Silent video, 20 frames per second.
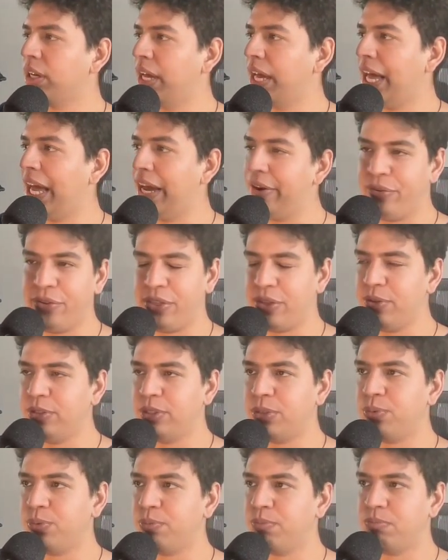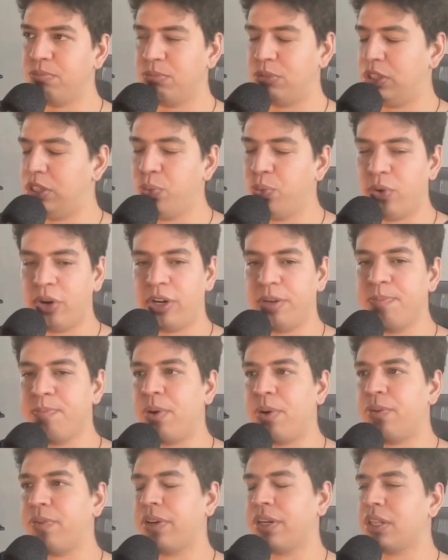Everything's still working
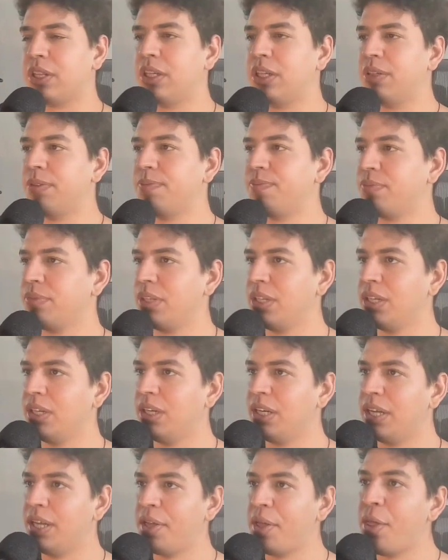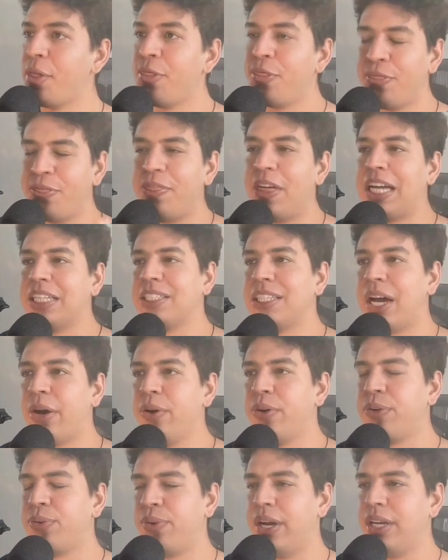perfectly. That's how
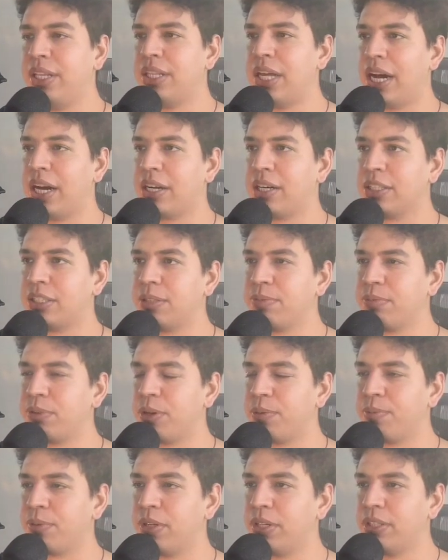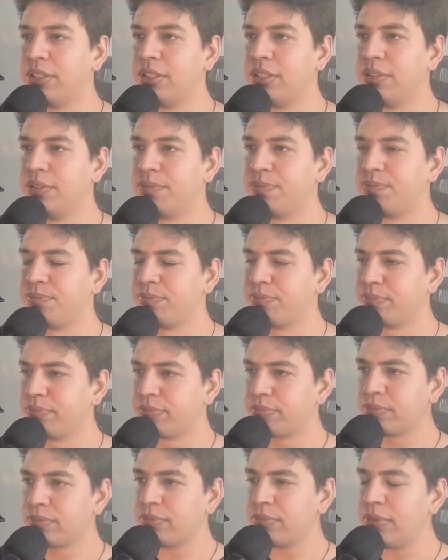you create a custom component.
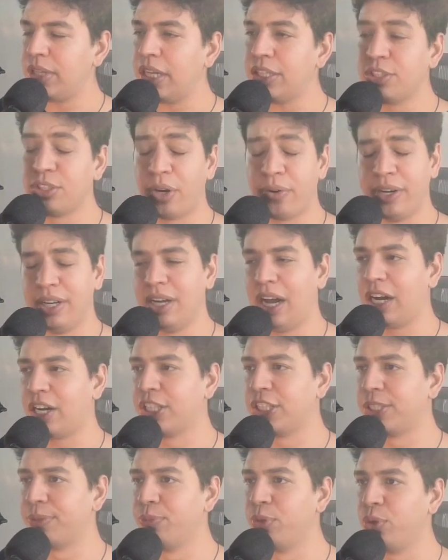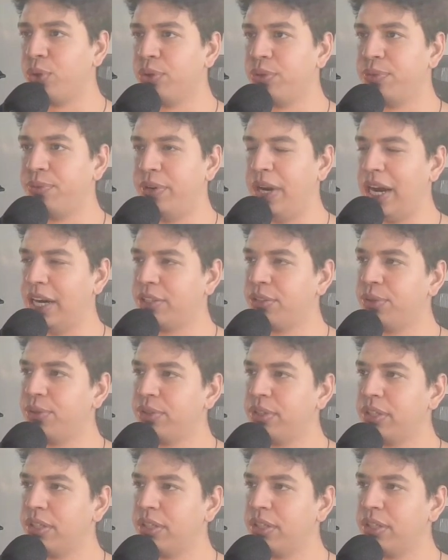Sorry, a custom React hook.